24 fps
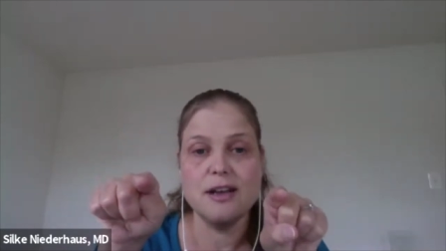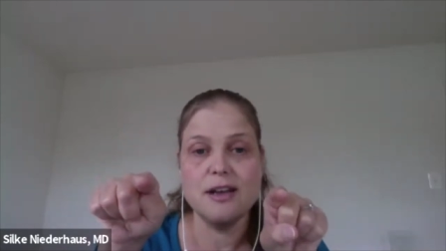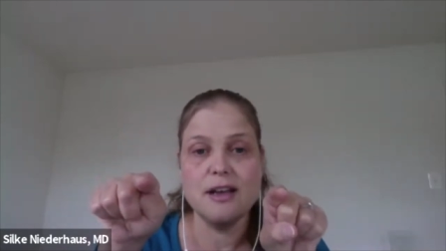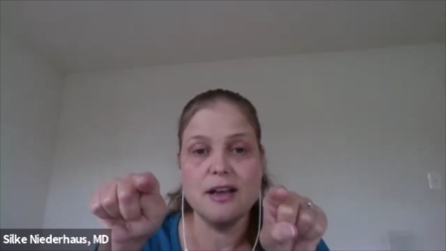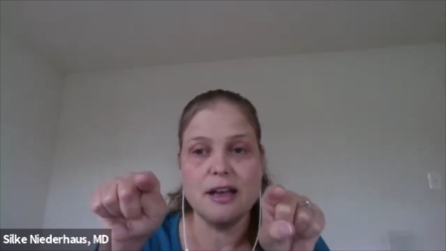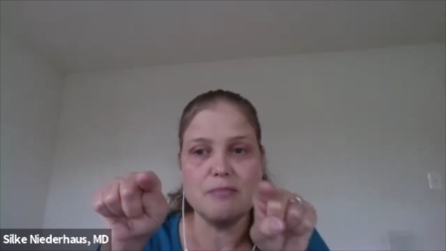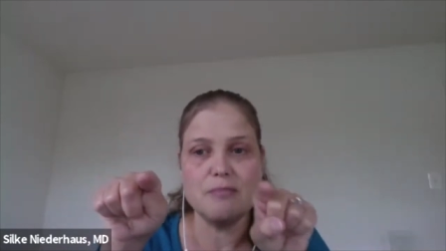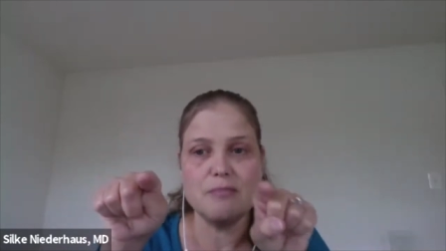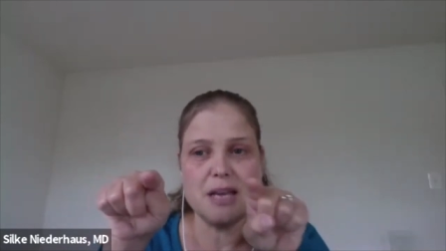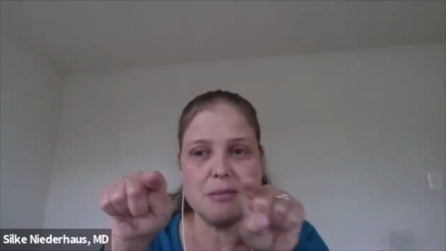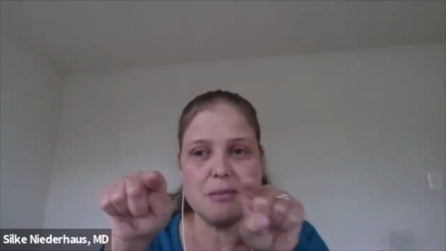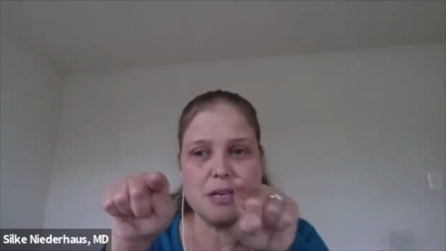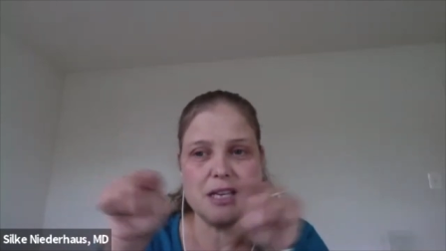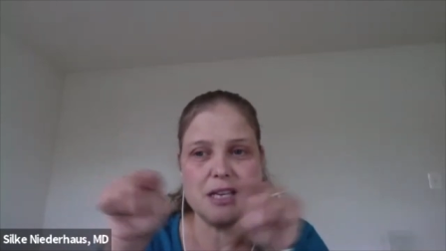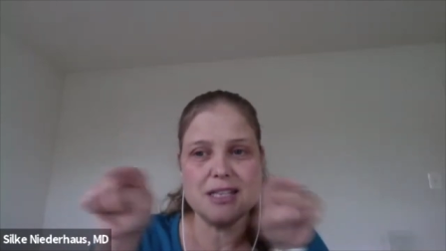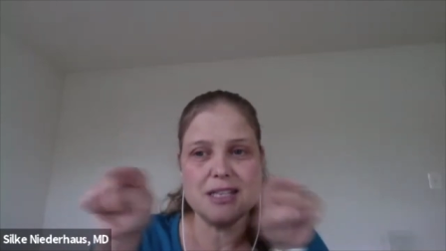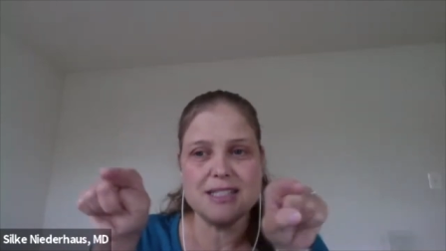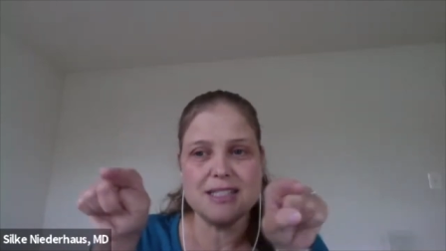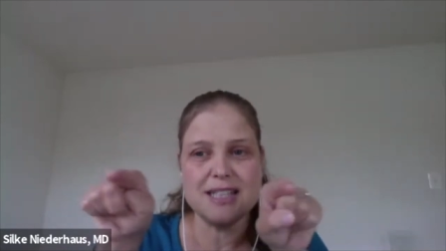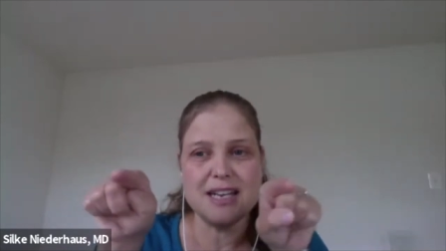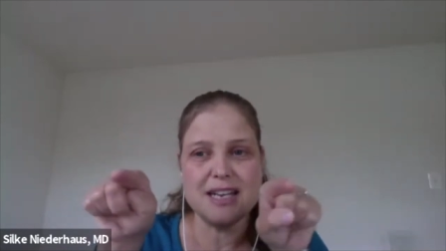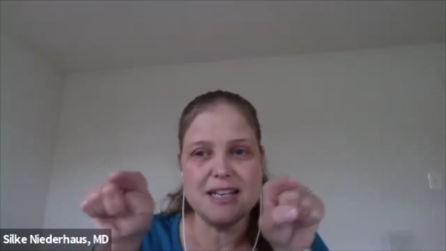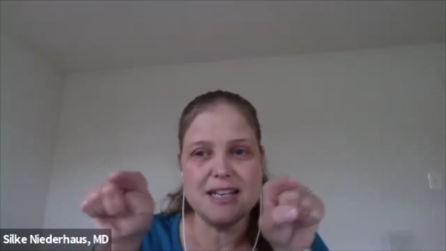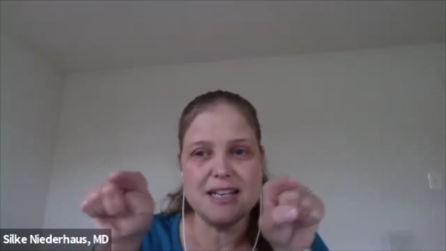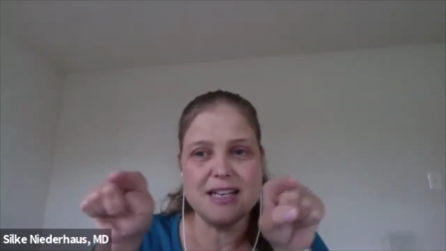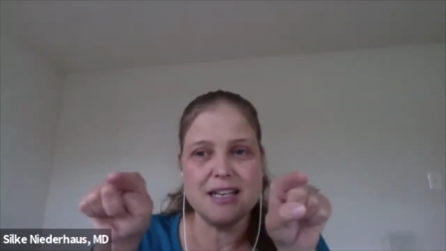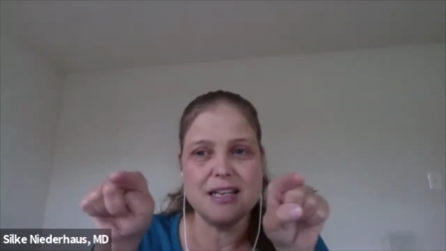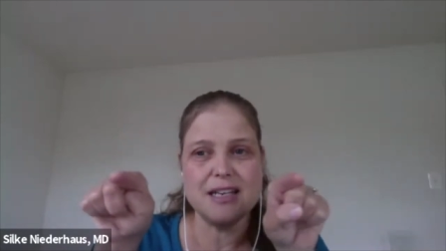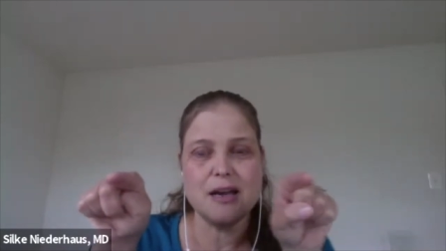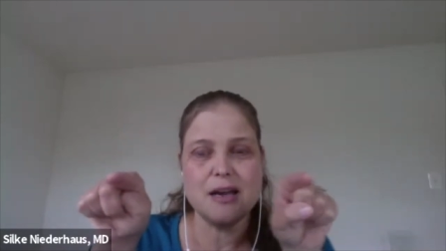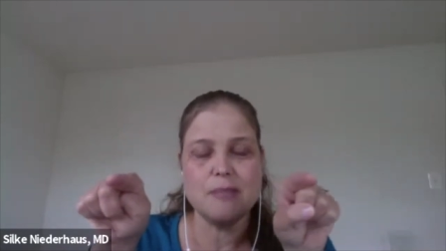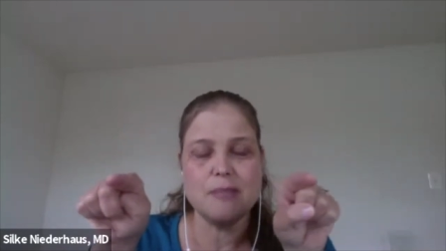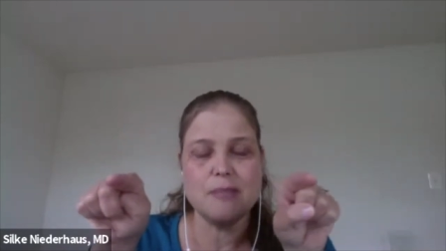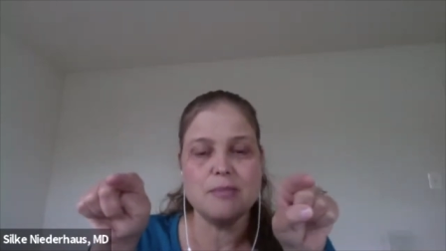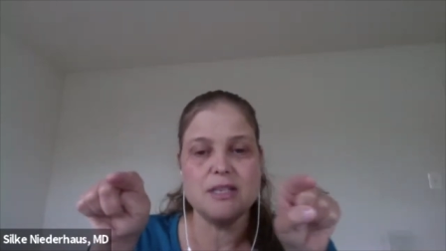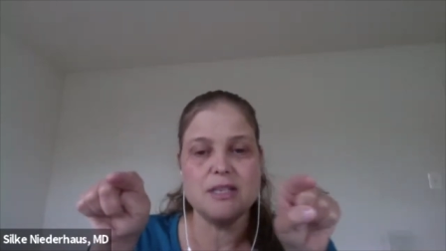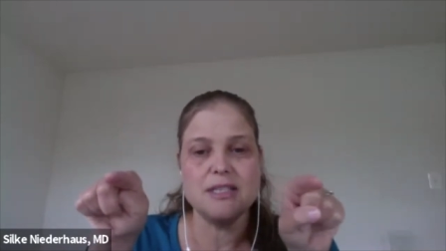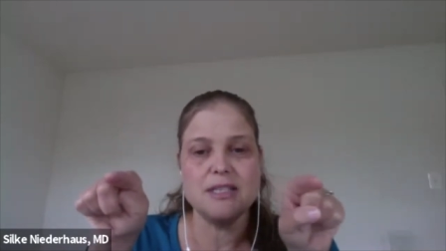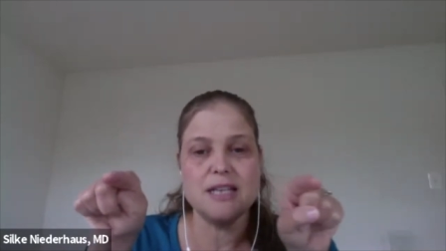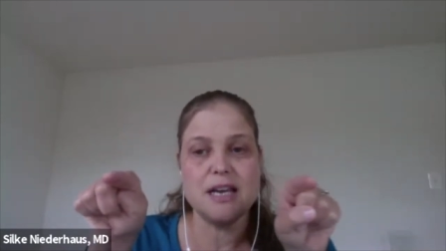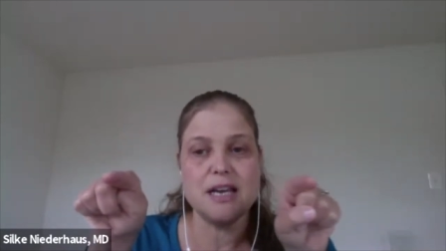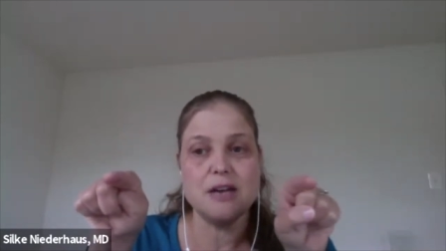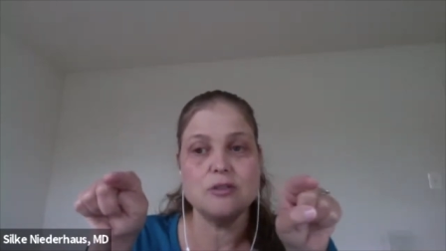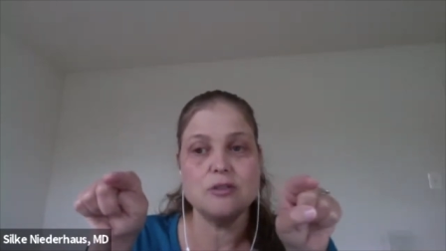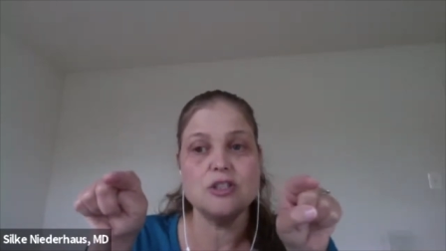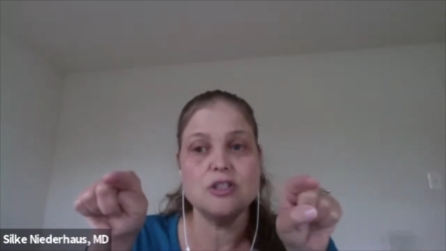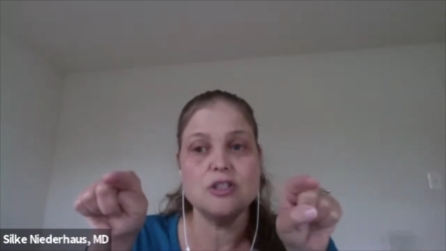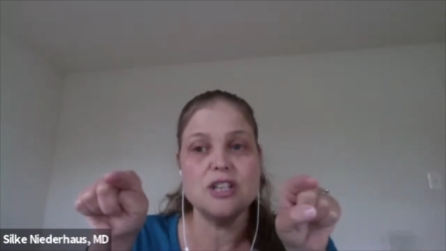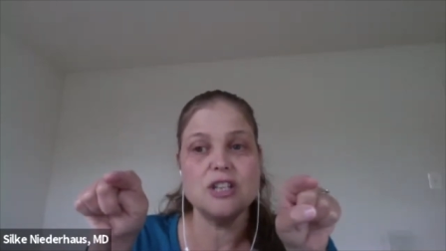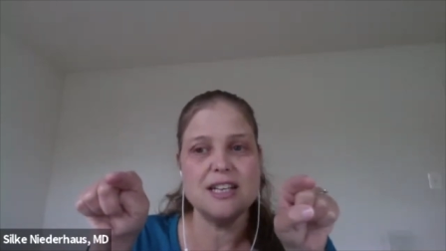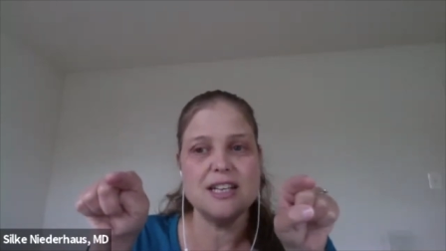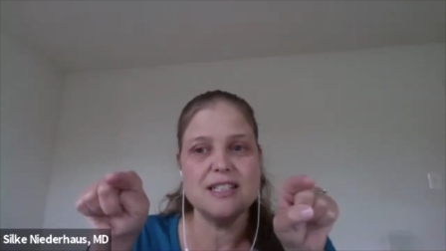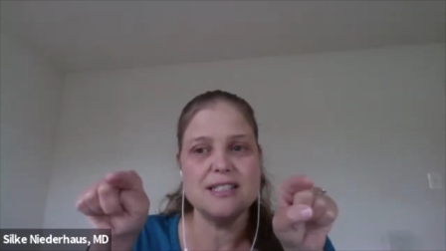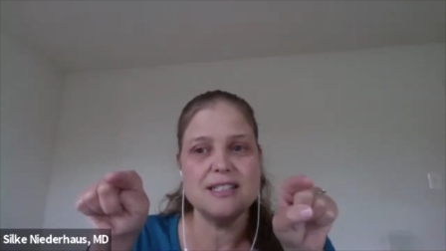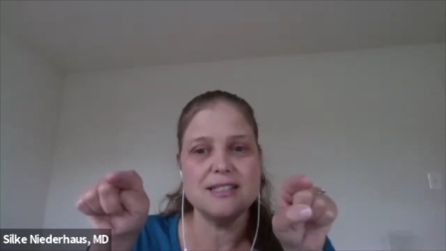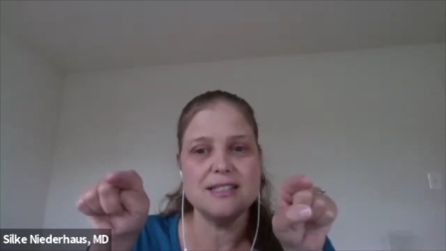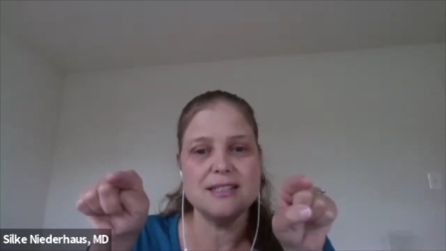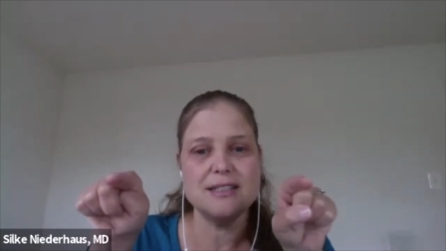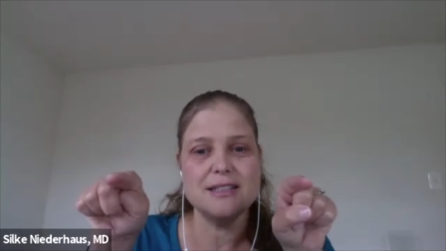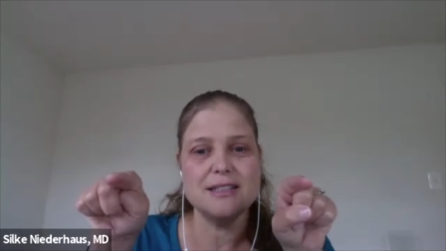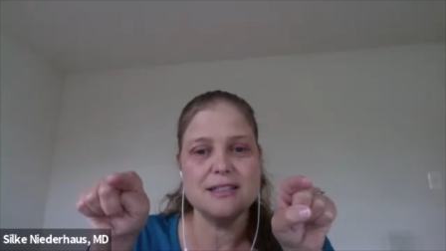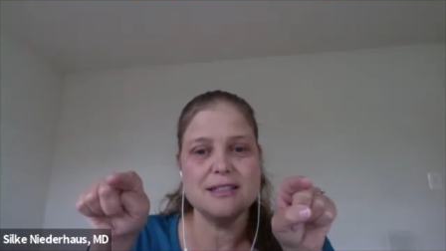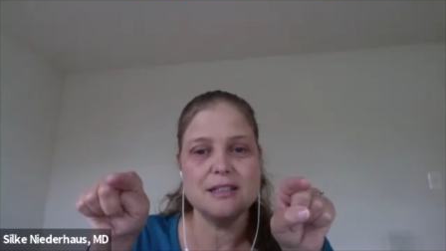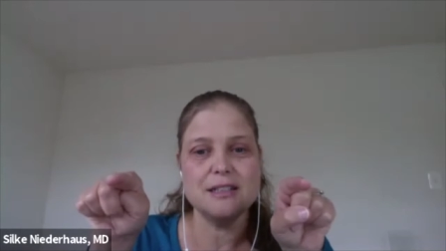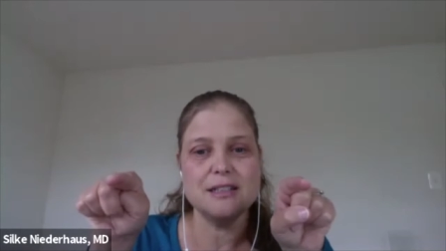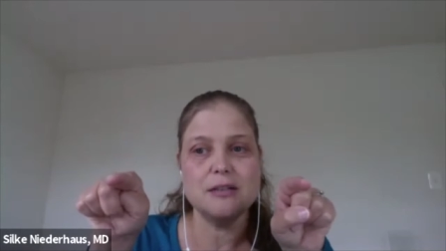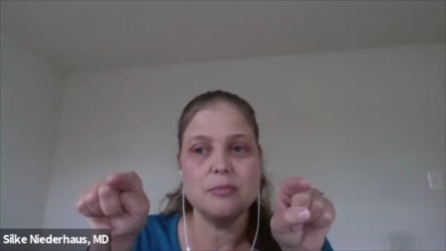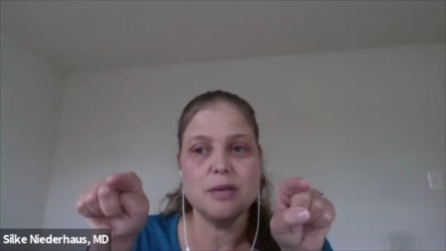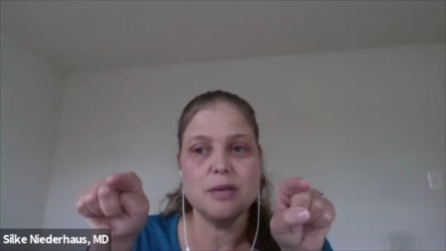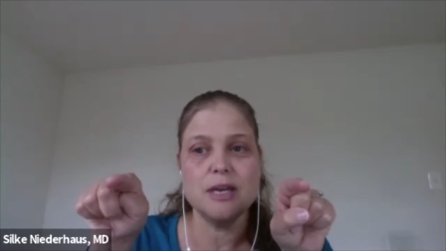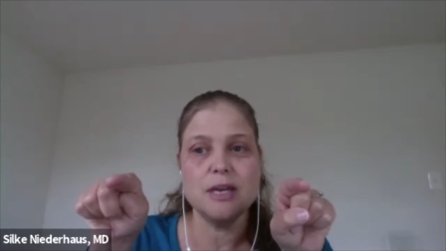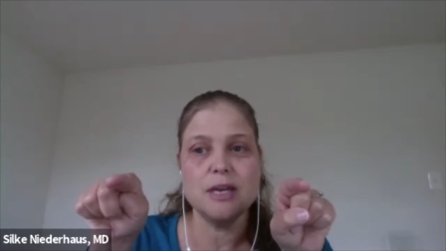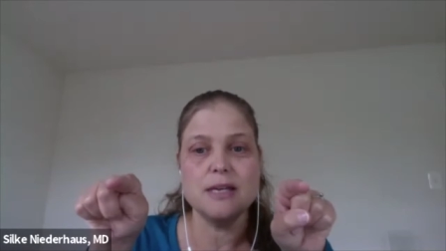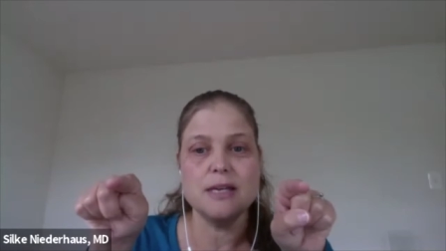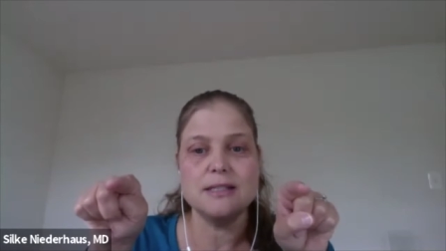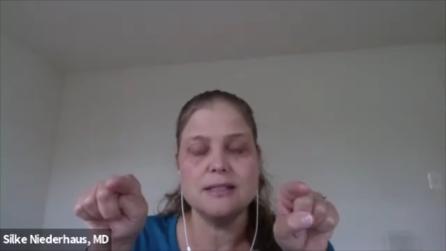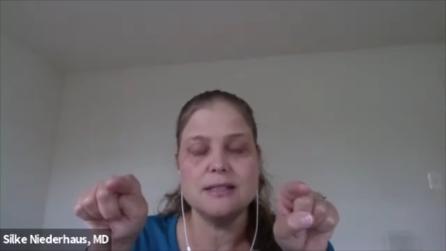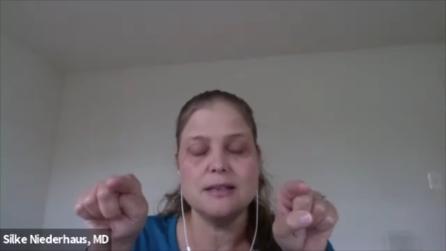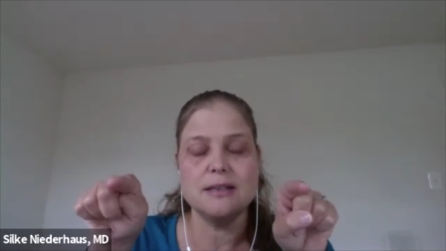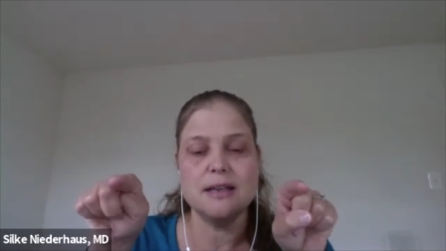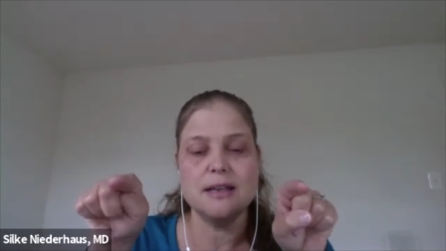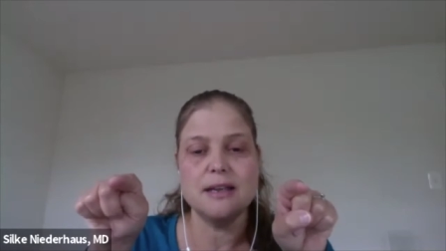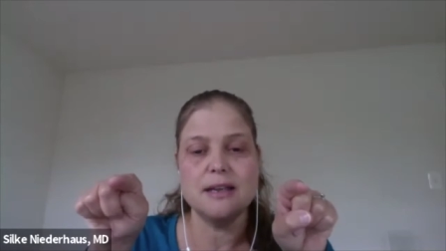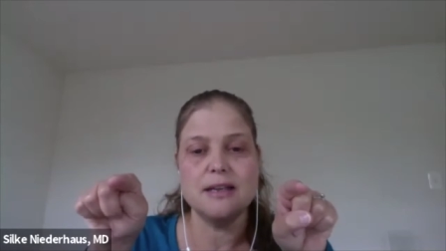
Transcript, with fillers: and maybe extending it up and down just a little bit.